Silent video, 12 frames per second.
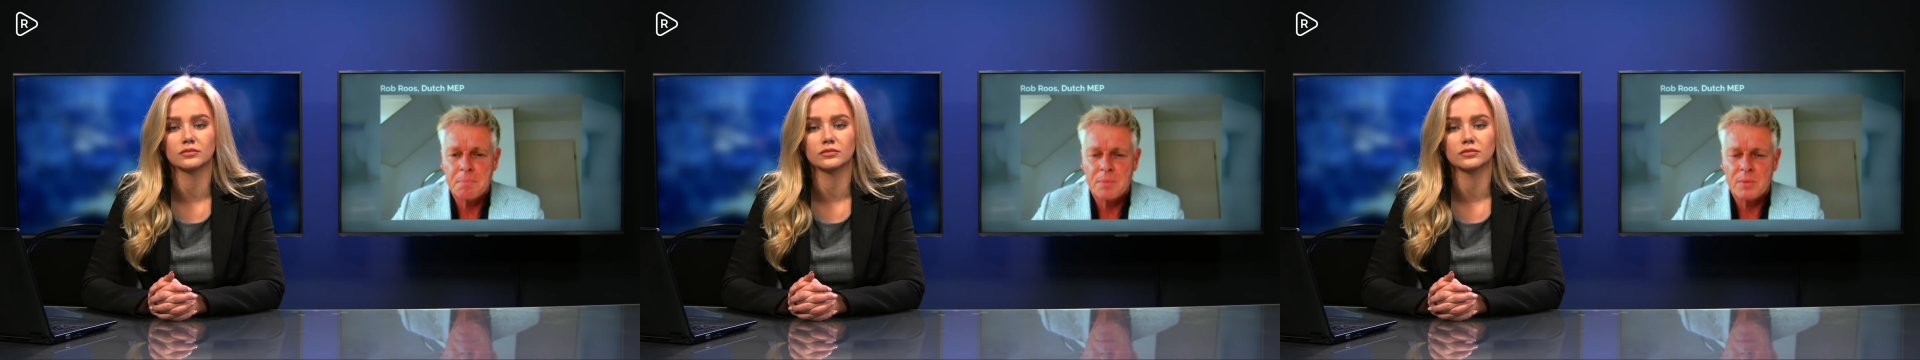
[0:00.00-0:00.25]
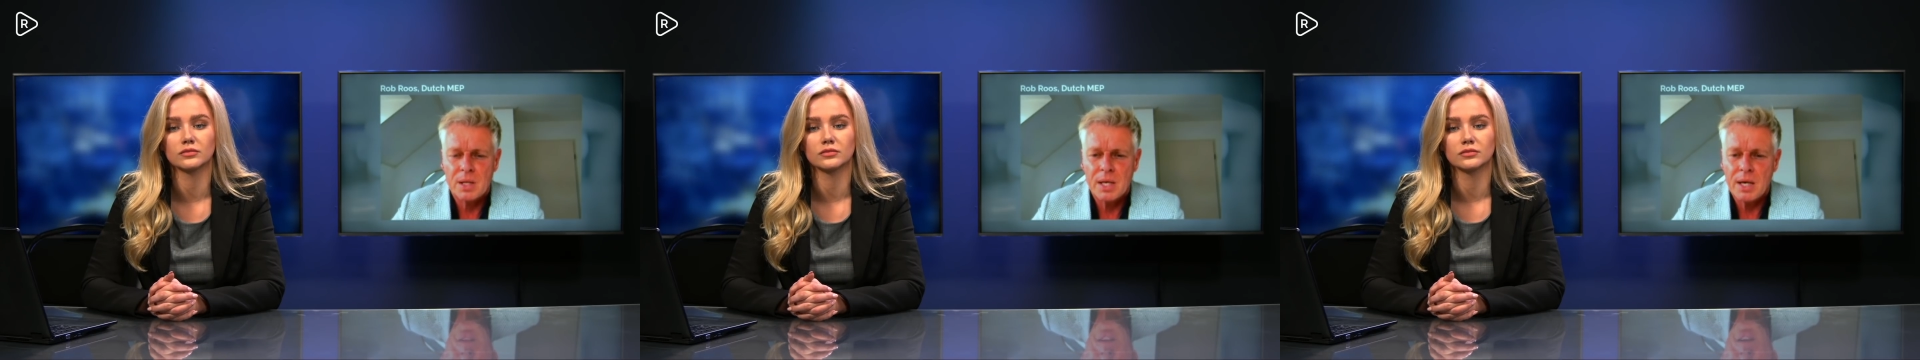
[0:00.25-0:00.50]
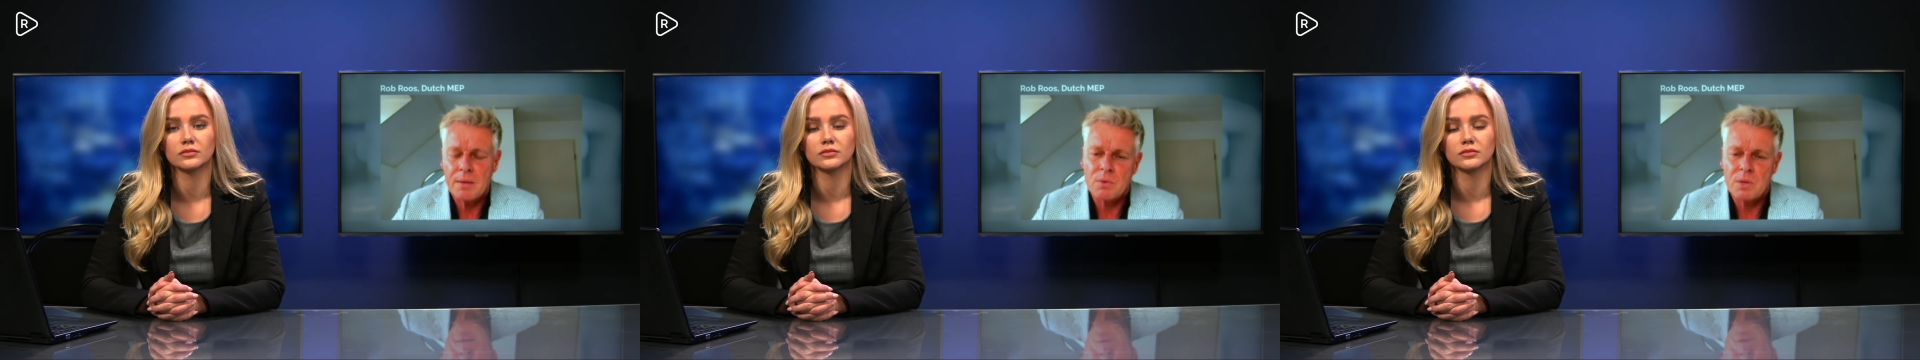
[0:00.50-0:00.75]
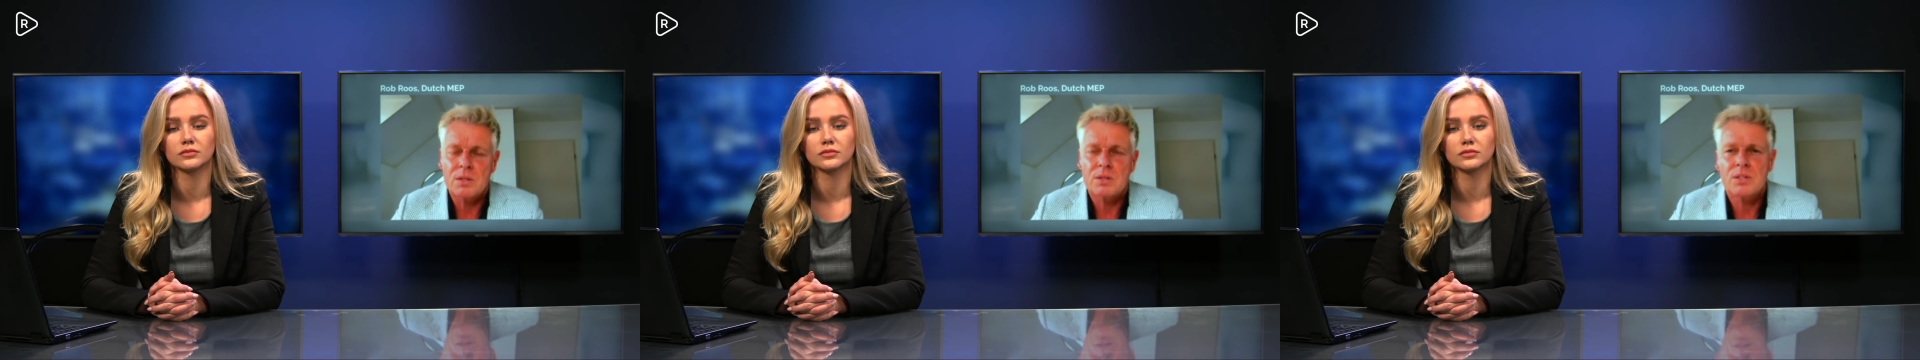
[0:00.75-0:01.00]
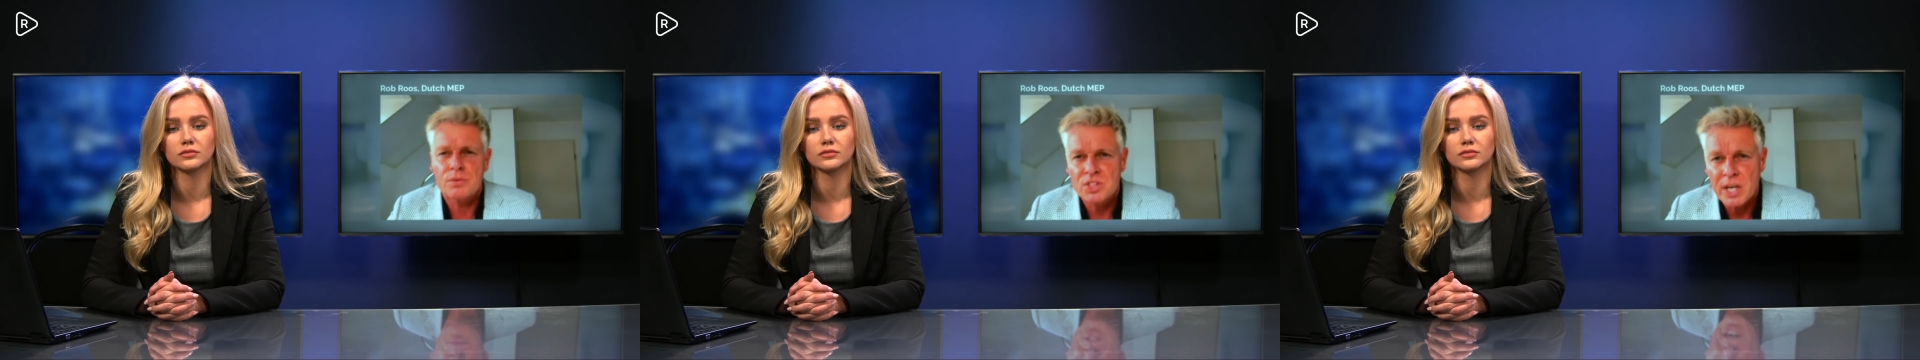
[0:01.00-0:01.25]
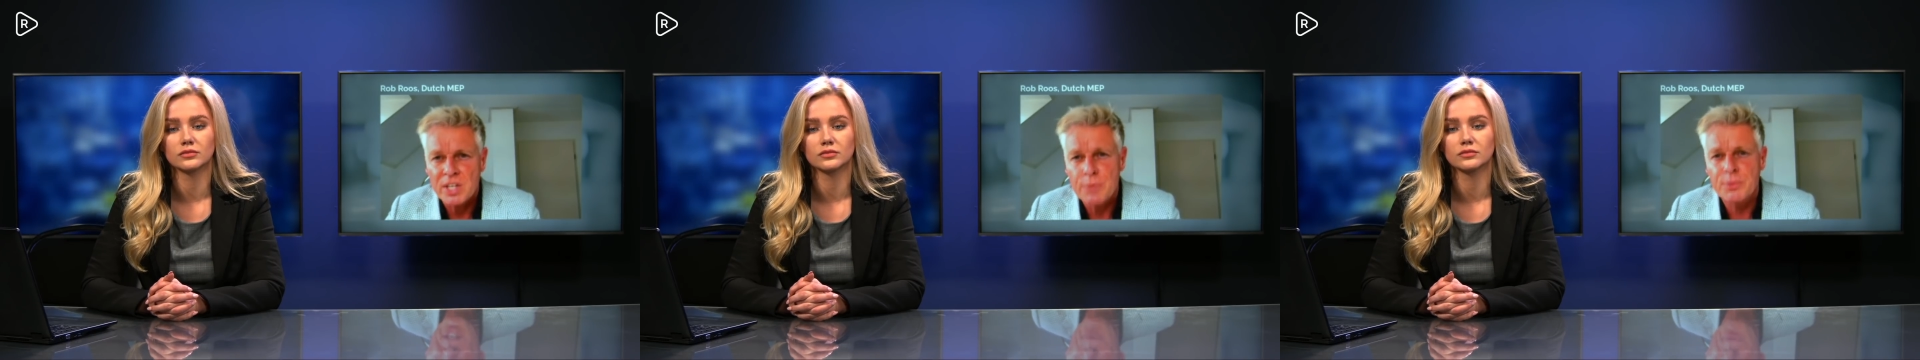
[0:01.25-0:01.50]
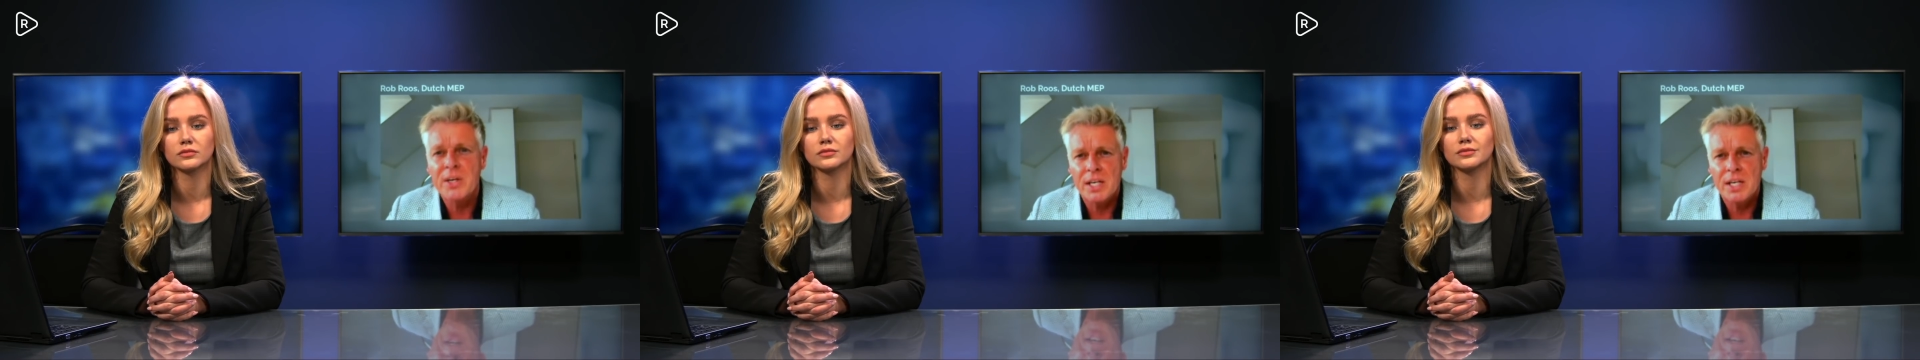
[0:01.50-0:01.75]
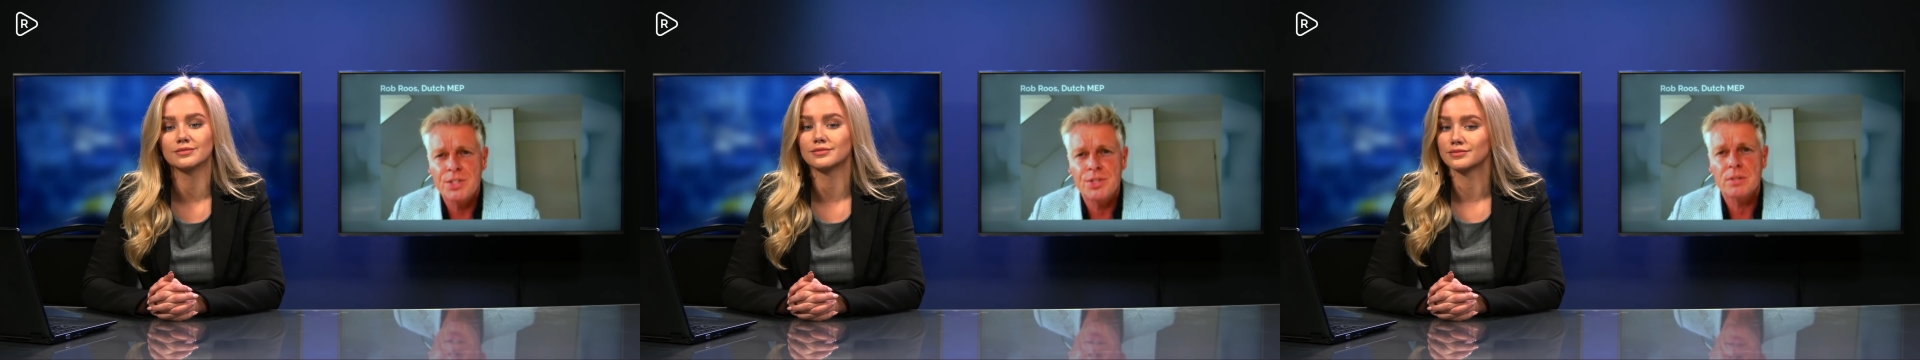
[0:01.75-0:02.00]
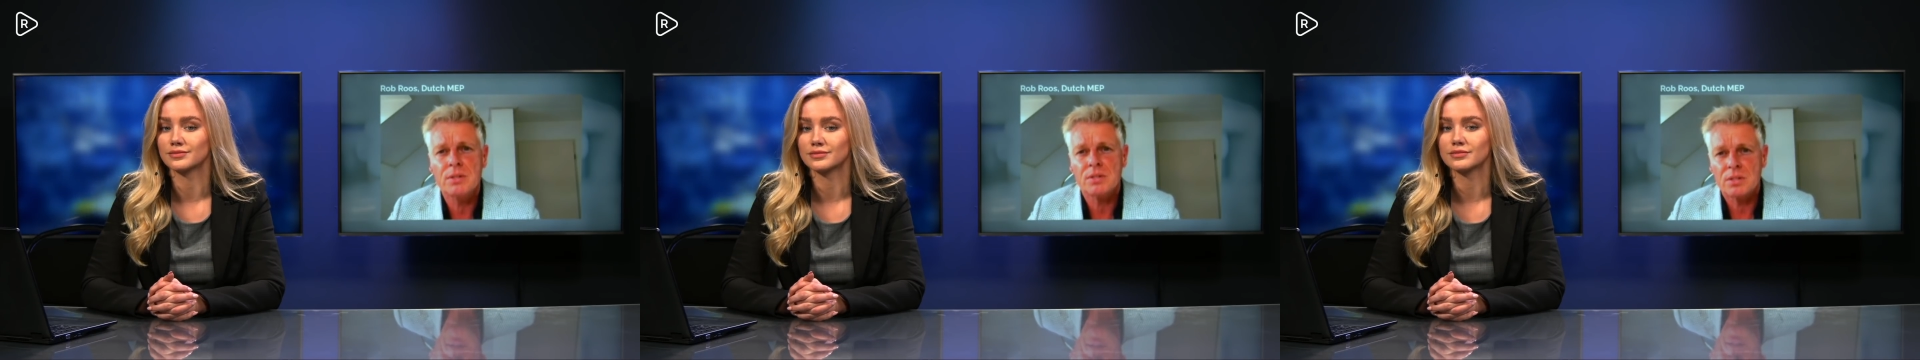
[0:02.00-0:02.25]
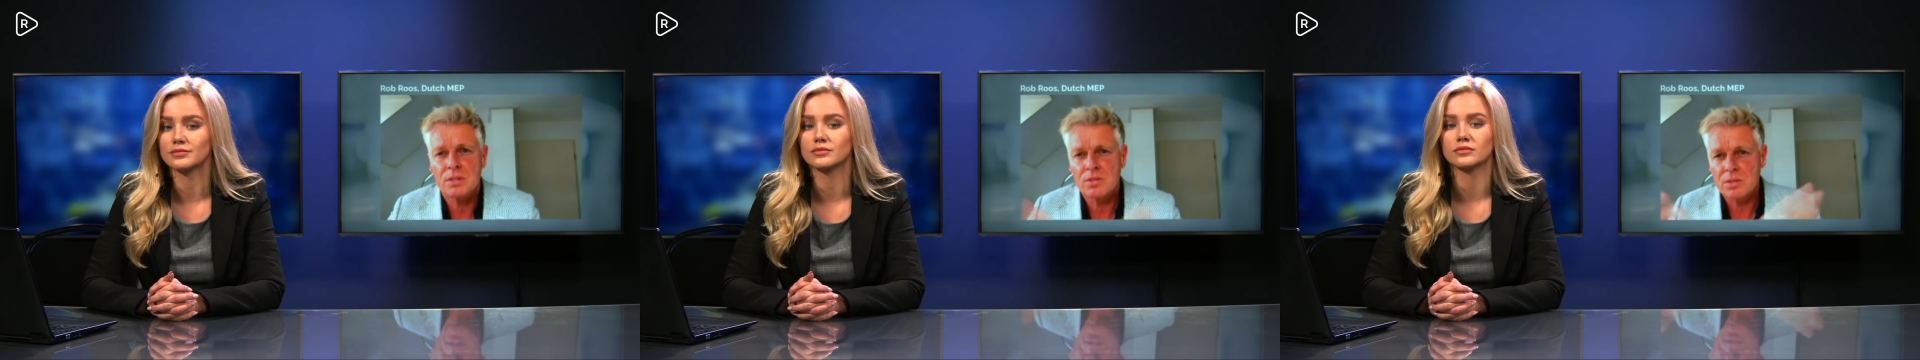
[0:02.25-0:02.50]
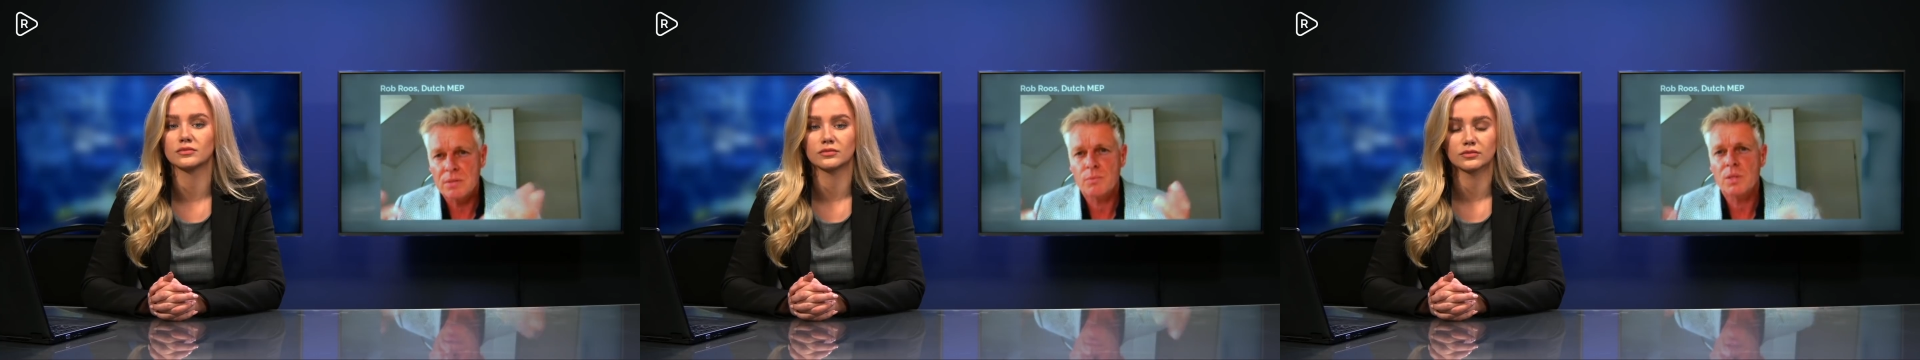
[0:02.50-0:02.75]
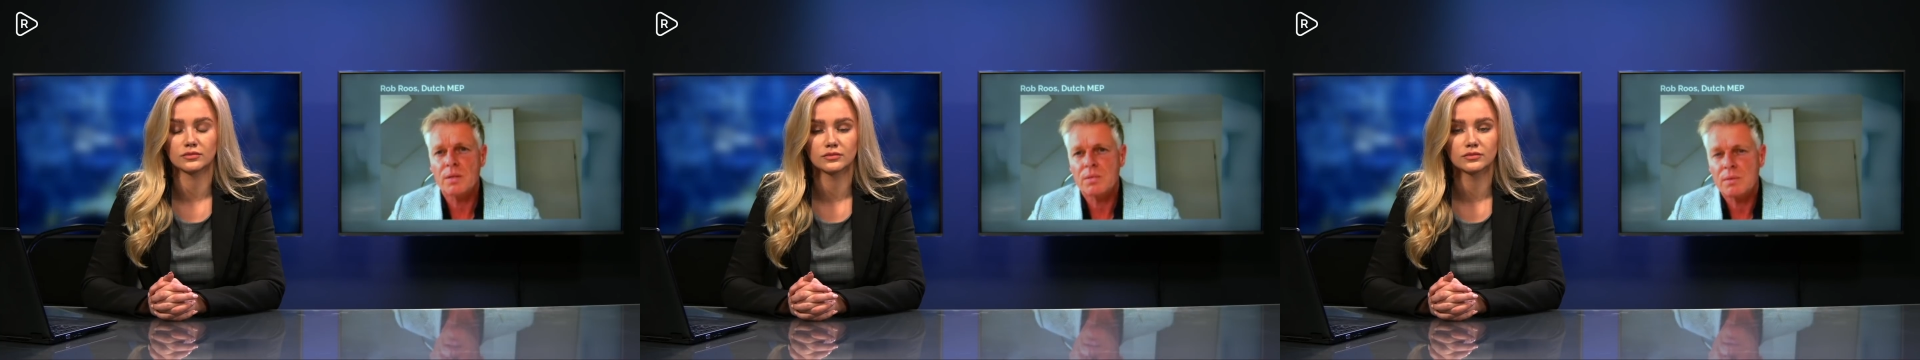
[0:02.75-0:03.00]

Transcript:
Speaker 1: Chinification, it's what, what I,